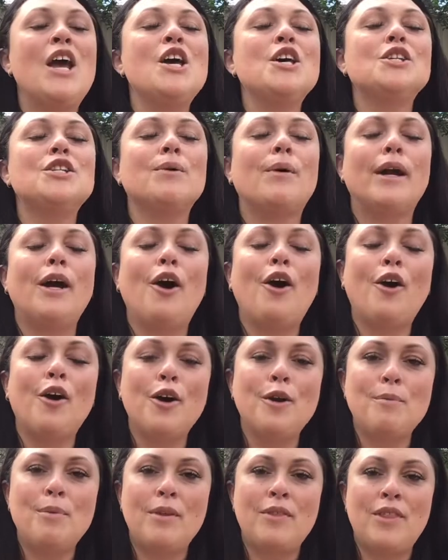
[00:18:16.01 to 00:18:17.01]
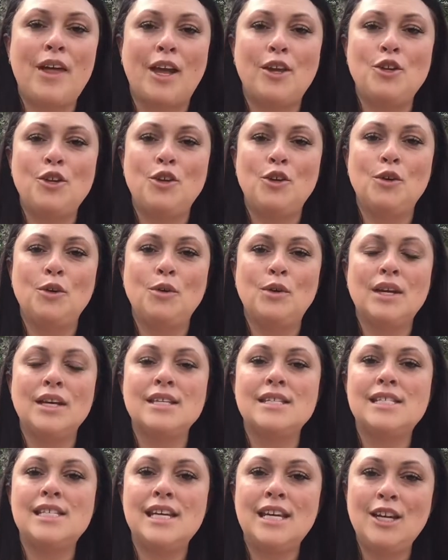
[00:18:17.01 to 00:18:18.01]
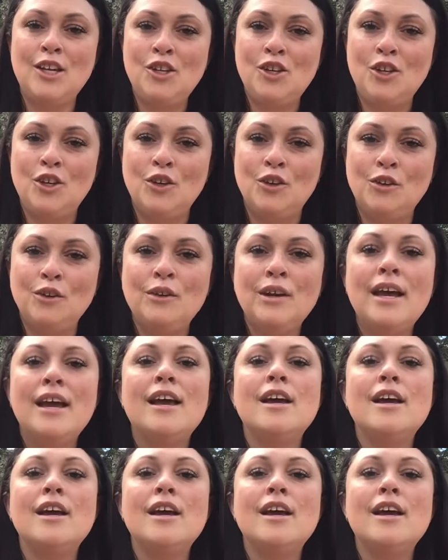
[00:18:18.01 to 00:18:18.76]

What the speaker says: So I hope that you continue